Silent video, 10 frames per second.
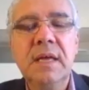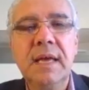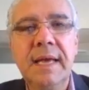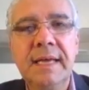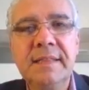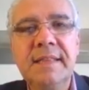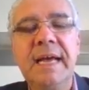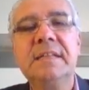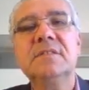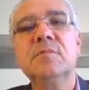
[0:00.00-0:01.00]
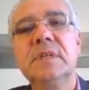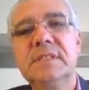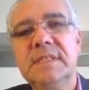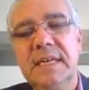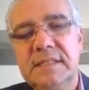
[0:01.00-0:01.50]
and that's what
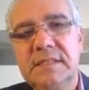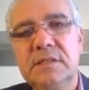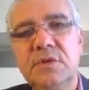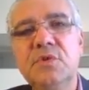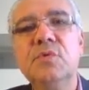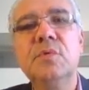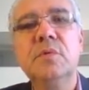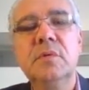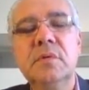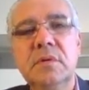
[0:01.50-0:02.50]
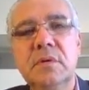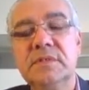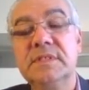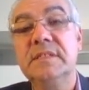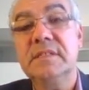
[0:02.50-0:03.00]
sets you or
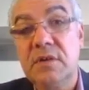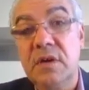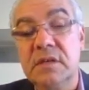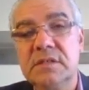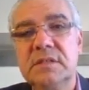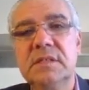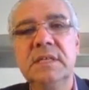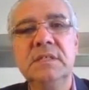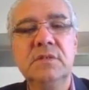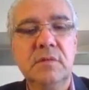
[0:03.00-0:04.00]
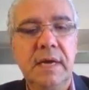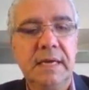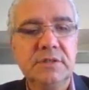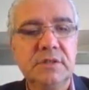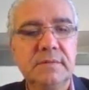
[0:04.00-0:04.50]
sets us into action.